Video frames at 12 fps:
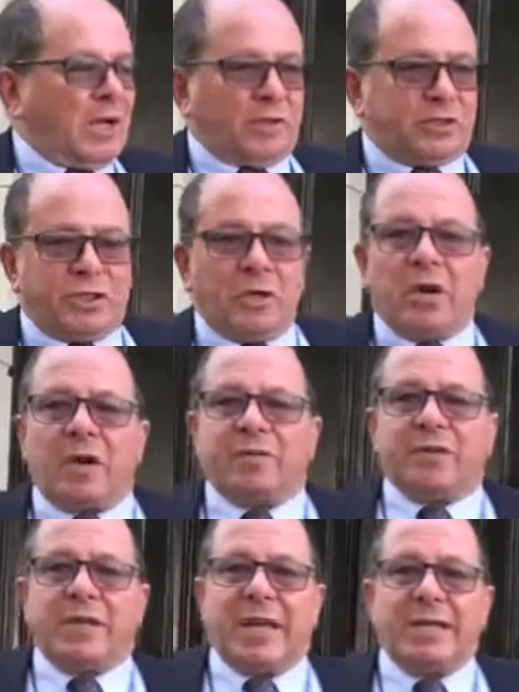Soon
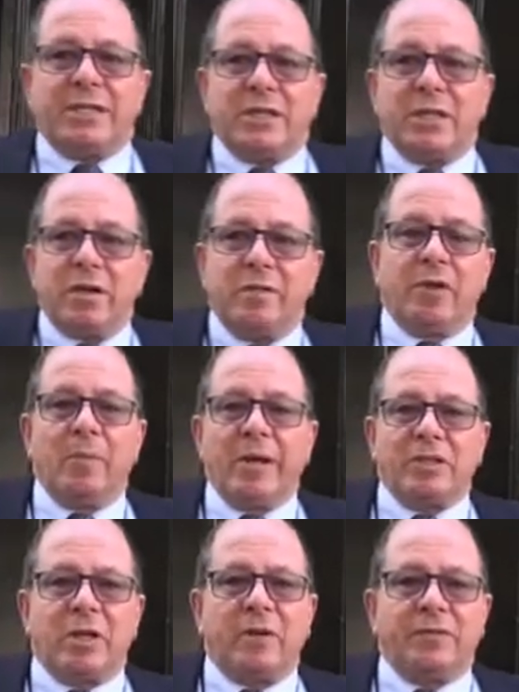after this, a few
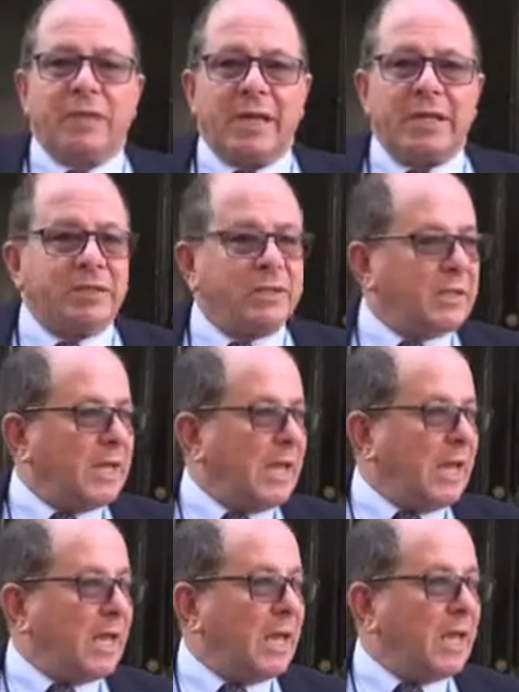weeks after this,
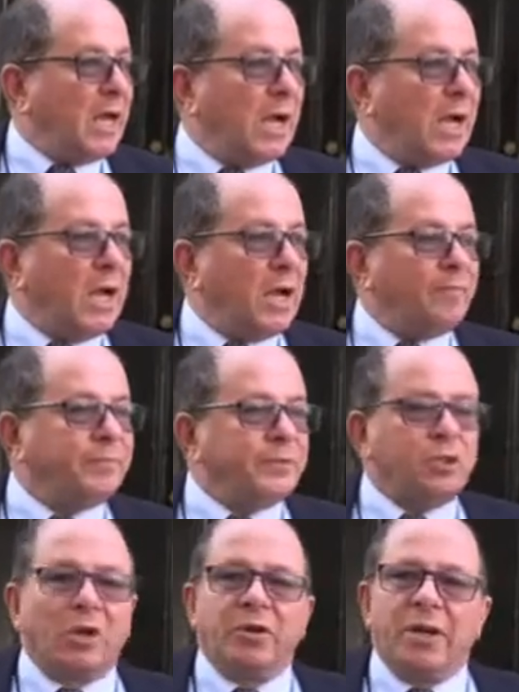the um,
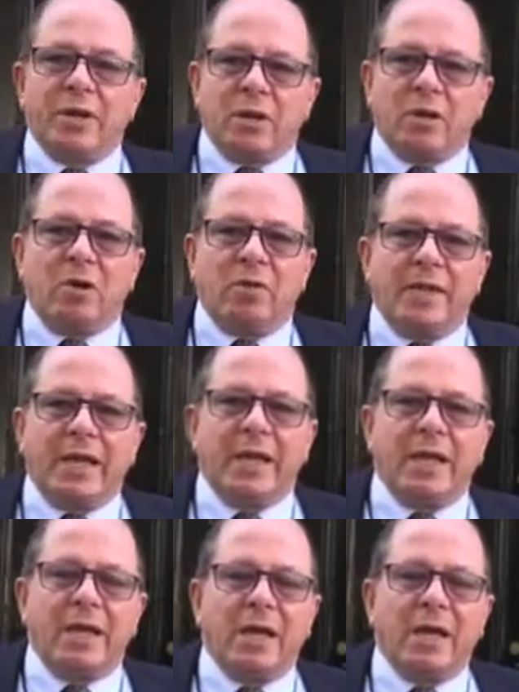John got the